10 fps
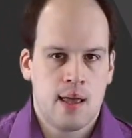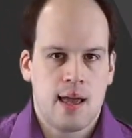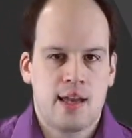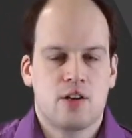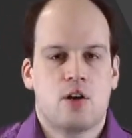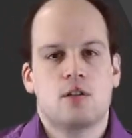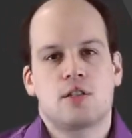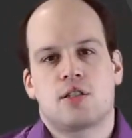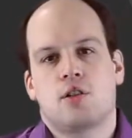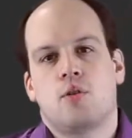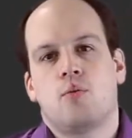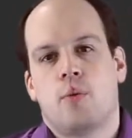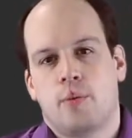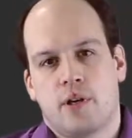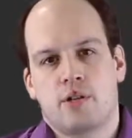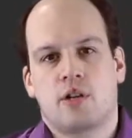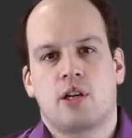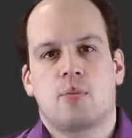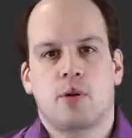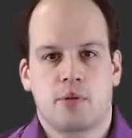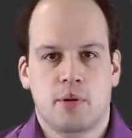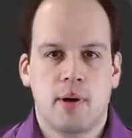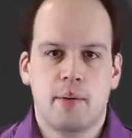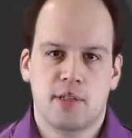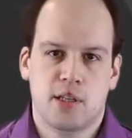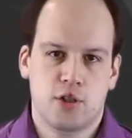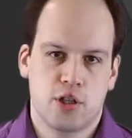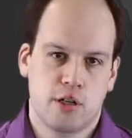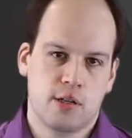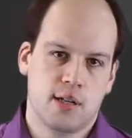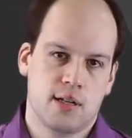And also, when we are talking about requirements engineering,